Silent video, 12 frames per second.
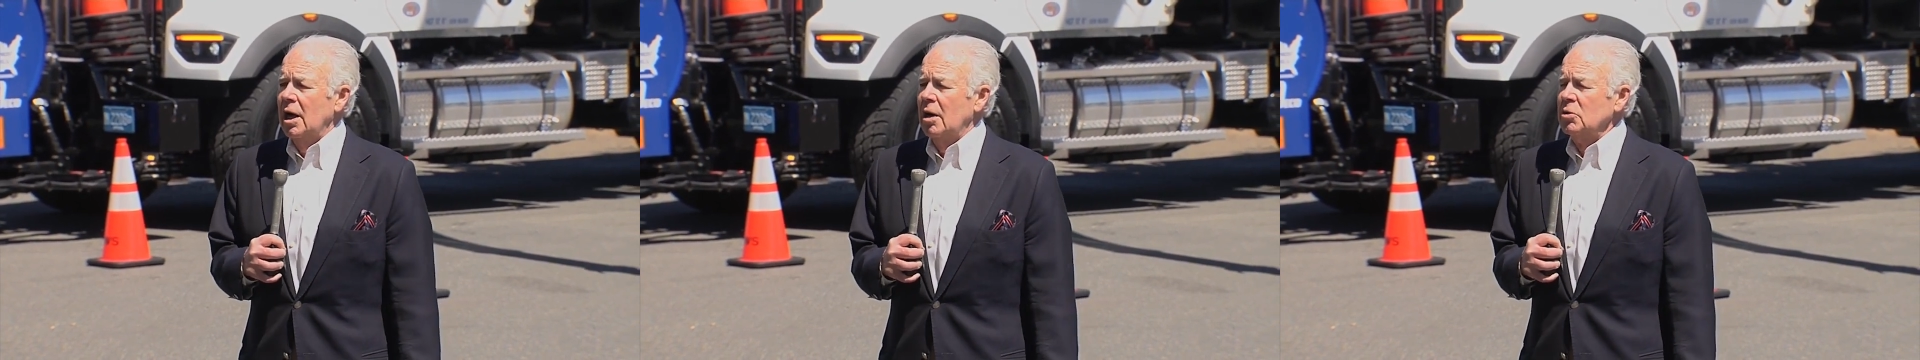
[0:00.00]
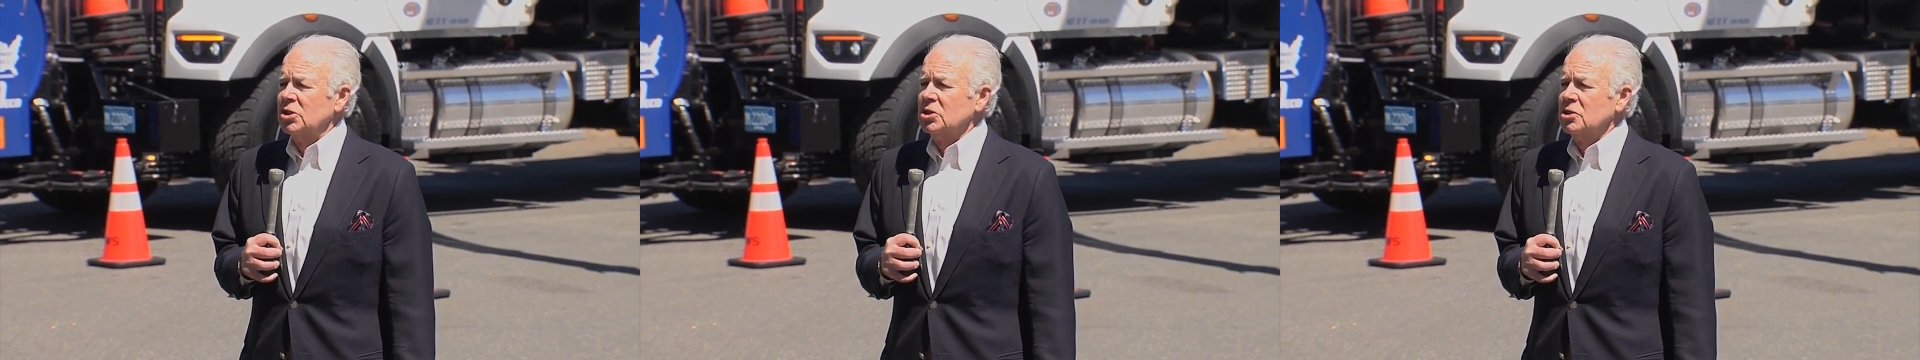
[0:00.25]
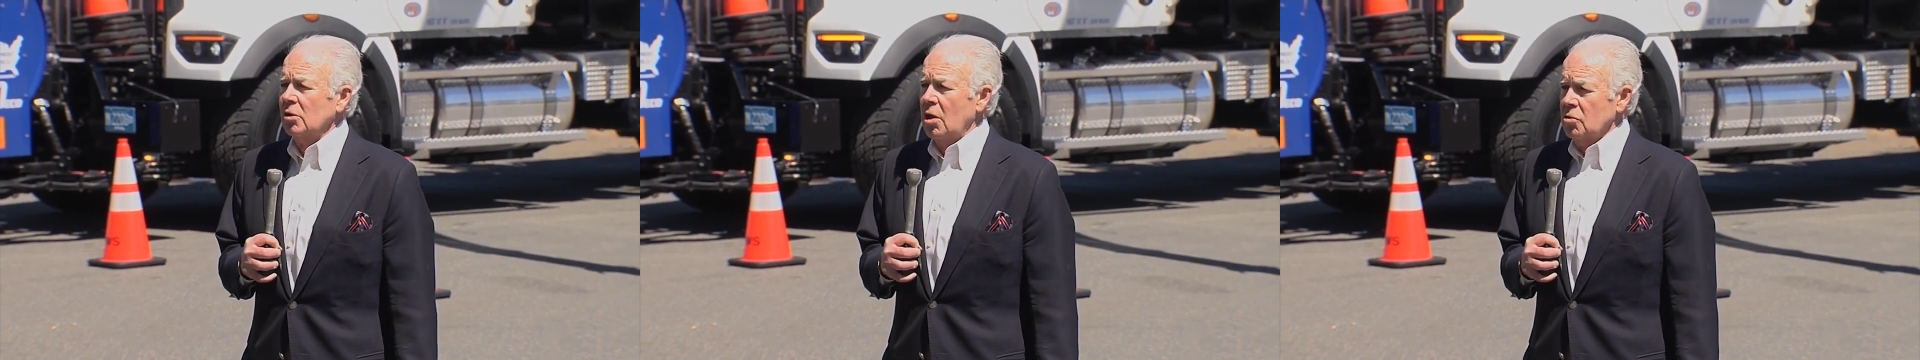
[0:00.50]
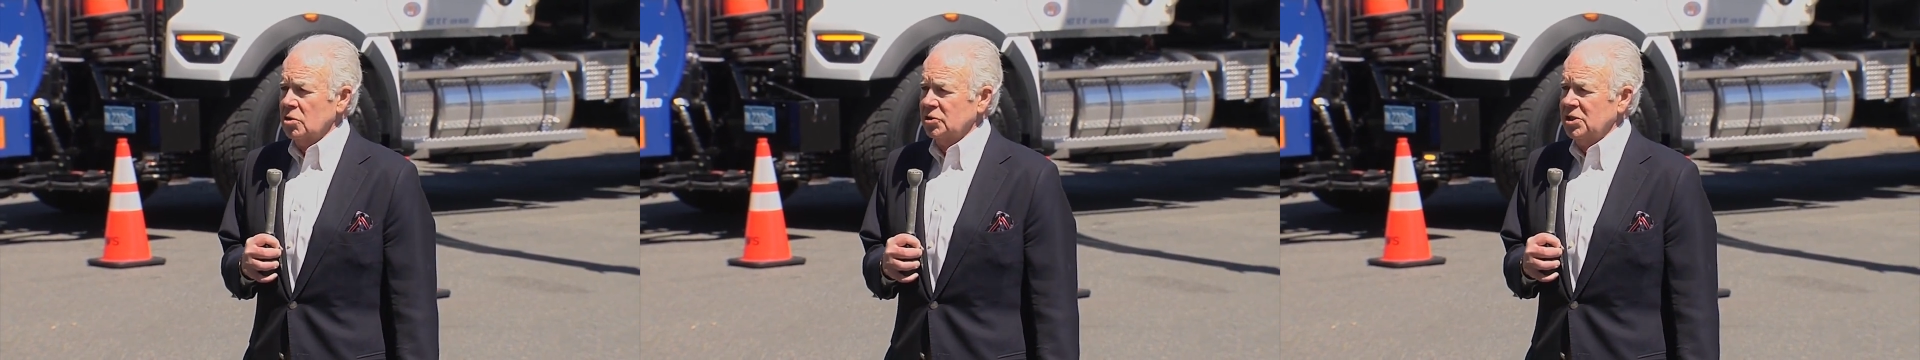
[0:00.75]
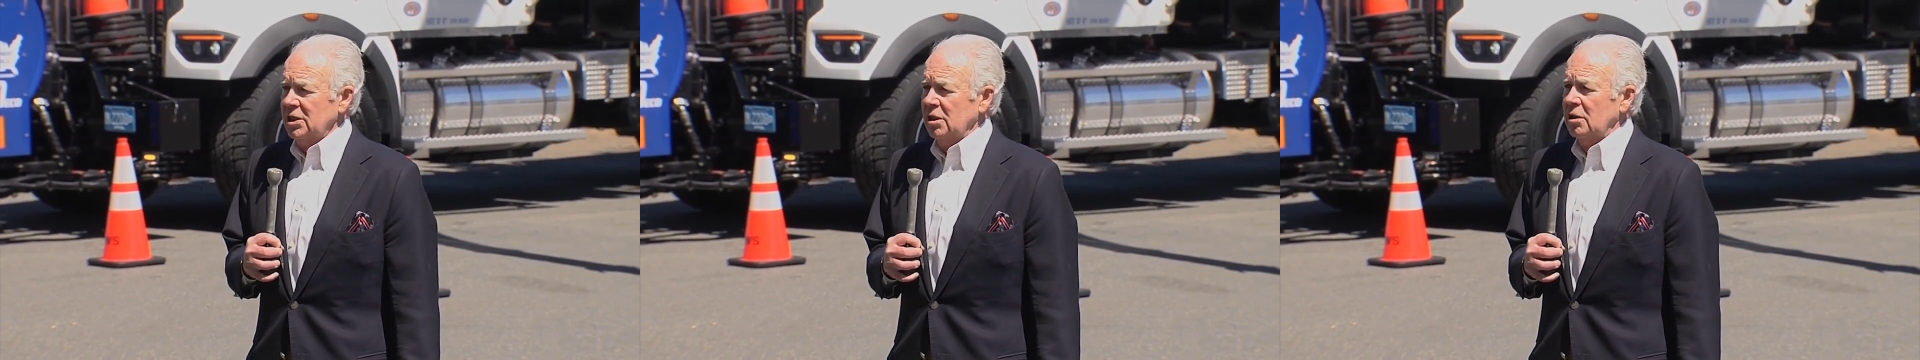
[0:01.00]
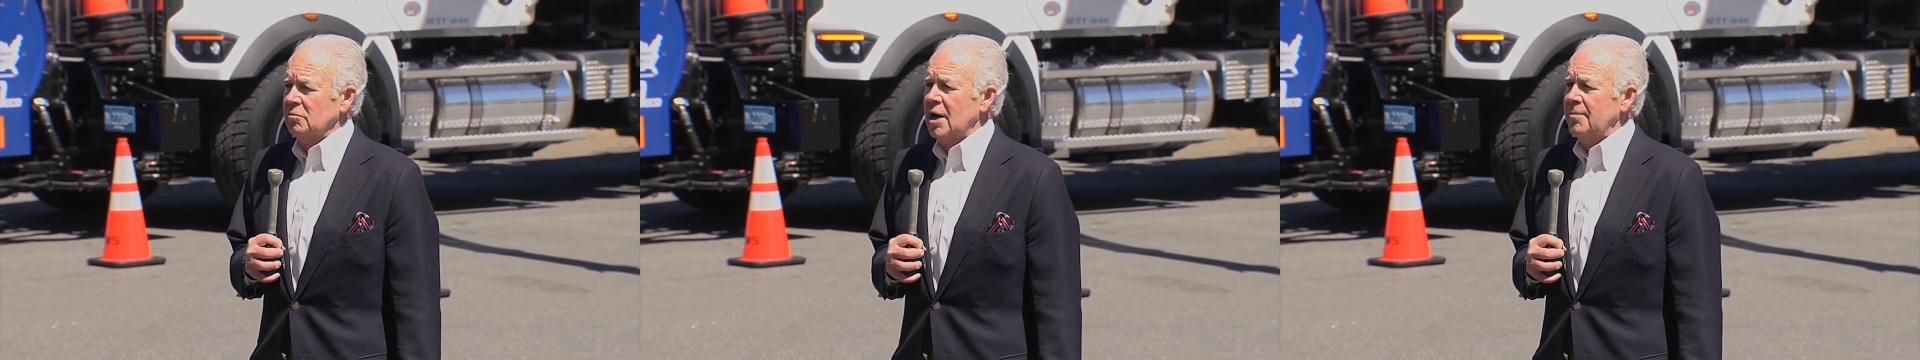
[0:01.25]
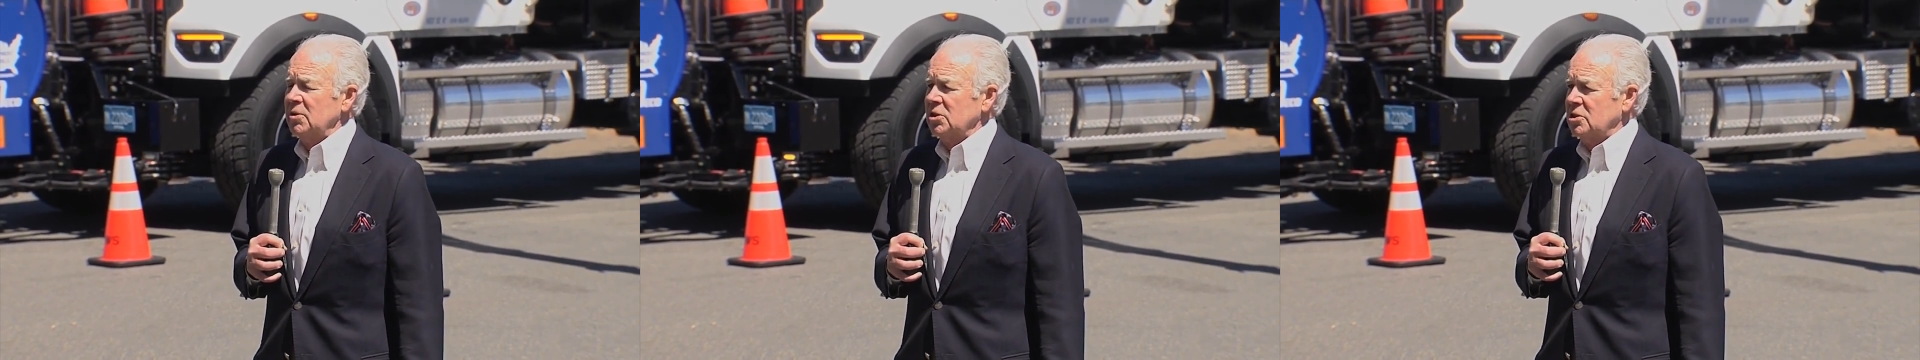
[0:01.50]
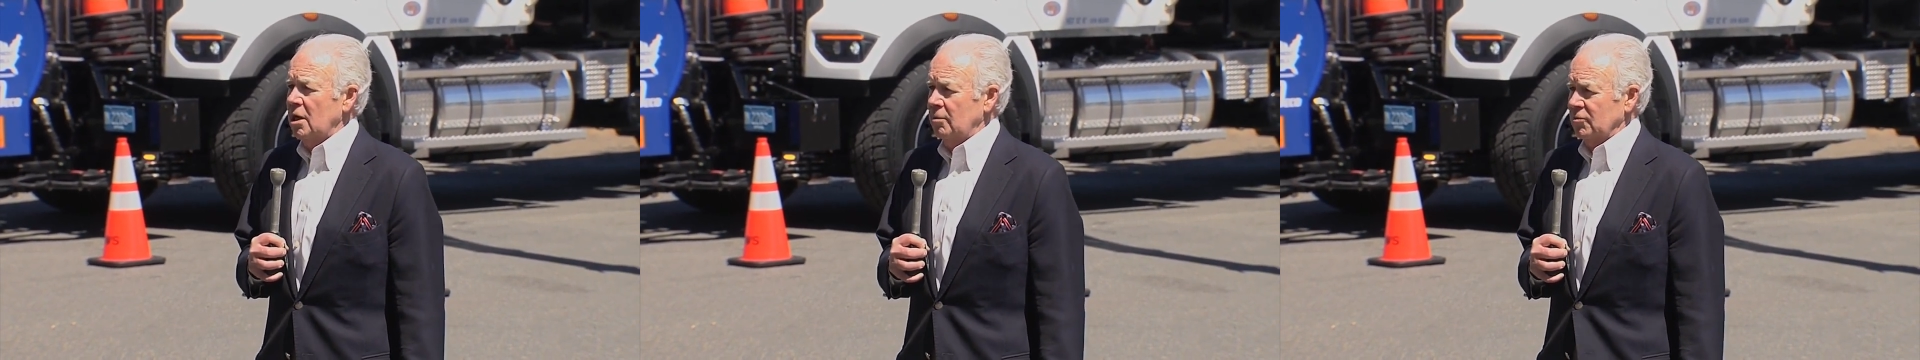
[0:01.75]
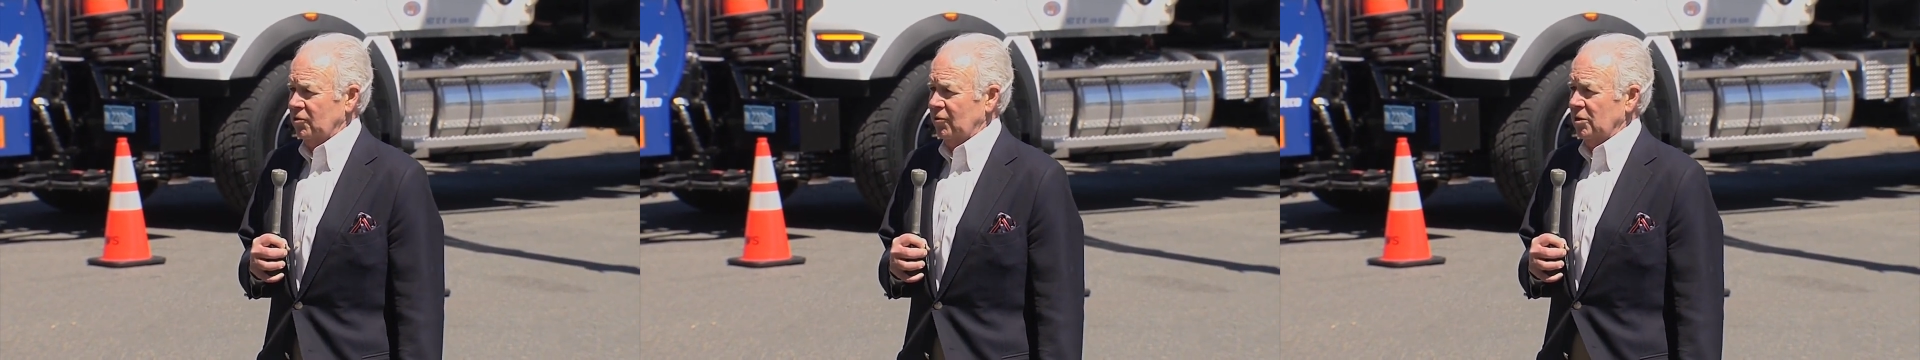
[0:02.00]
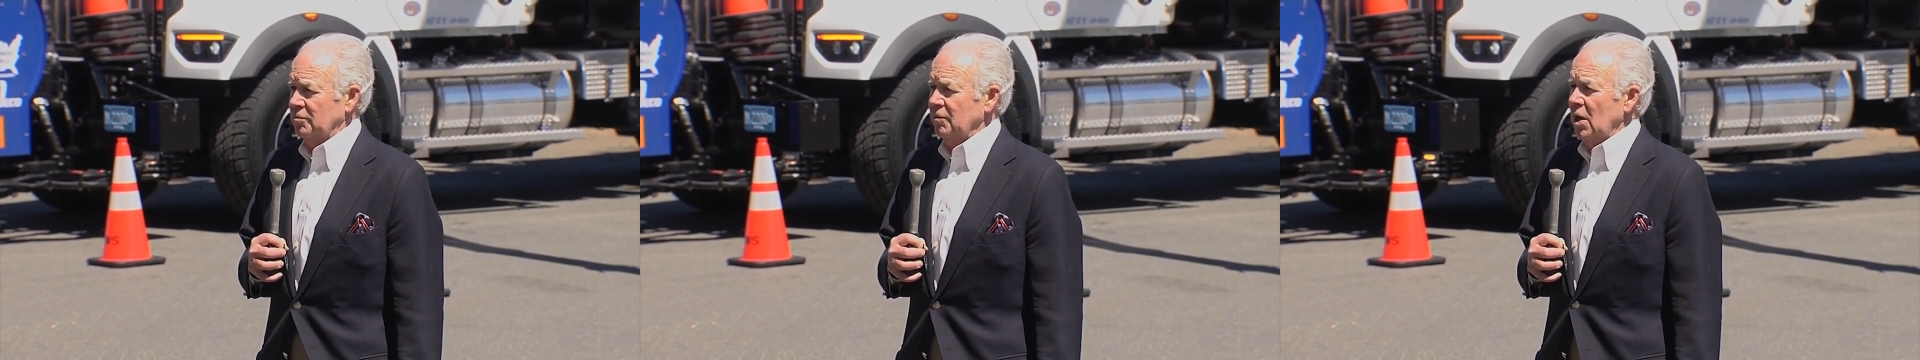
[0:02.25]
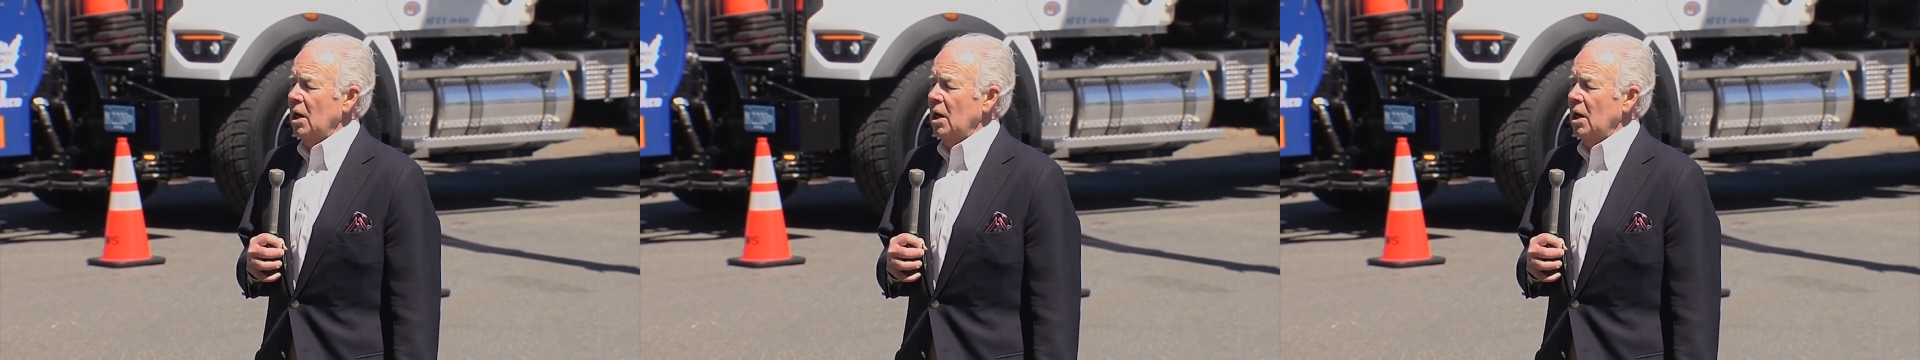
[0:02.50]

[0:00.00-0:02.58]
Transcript: which is the local dealer up in Chelmsford.